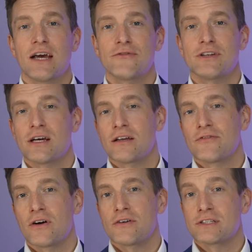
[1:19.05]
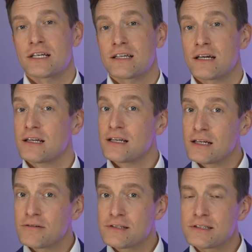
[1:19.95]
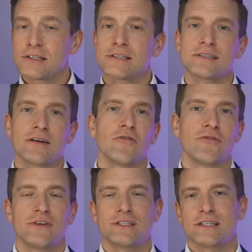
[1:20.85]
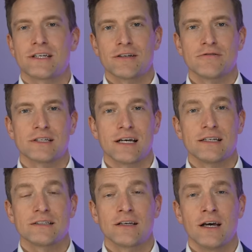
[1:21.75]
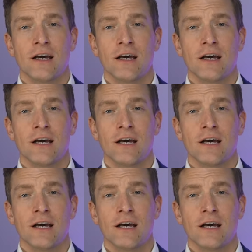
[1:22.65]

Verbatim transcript: FDA 510K clearance as self fitting hearing aids,